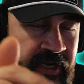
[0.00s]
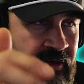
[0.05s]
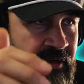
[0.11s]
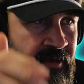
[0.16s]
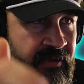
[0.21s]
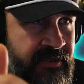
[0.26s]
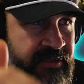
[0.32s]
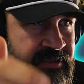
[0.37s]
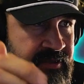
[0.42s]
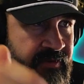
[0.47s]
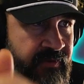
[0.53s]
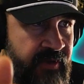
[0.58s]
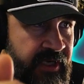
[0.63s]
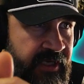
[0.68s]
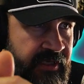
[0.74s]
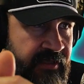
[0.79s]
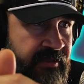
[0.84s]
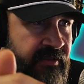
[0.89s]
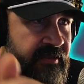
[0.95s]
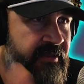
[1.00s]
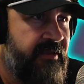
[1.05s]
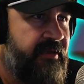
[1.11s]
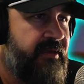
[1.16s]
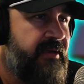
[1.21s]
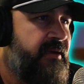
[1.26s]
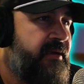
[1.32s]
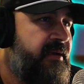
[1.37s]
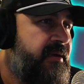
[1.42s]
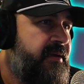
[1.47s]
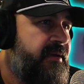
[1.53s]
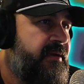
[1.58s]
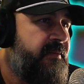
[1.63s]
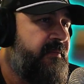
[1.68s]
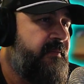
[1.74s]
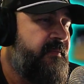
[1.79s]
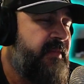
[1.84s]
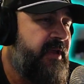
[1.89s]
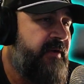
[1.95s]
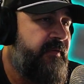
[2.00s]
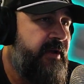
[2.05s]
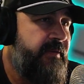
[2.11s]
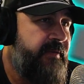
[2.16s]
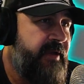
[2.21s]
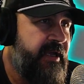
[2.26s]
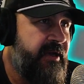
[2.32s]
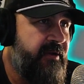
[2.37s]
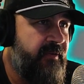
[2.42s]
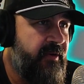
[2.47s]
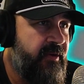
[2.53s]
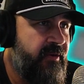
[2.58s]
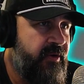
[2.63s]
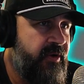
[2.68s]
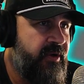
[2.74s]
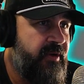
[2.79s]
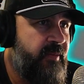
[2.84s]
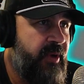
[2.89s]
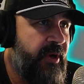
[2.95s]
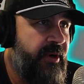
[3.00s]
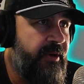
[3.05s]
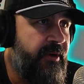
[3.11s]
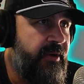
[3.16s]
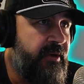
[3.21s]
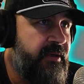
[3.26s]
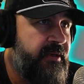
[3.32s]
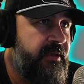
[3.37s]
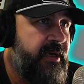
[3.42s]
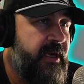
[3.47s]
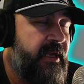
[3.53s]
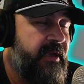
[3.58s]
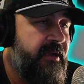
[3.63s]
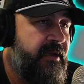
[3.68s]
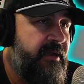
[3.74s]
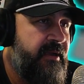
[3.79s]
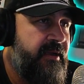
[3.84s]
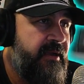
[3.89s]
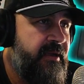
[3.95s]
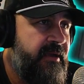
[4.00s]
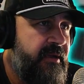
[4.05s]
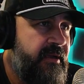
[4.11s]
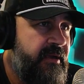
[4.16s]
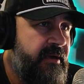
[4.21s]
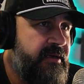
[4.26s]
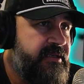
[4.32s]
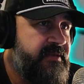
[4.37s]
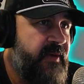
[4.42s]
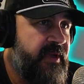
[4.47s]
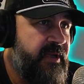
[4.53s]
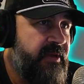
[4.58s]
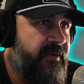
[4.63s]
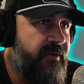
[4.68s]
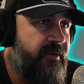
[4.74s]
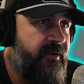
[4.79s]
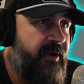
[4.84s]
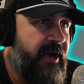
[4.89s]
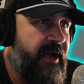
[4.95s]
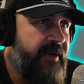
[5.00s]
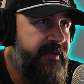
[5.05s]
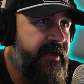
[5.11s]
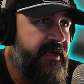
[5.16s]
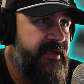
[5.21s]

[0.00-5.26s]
on the screen. That way we get a real good burn. Here's my little crappy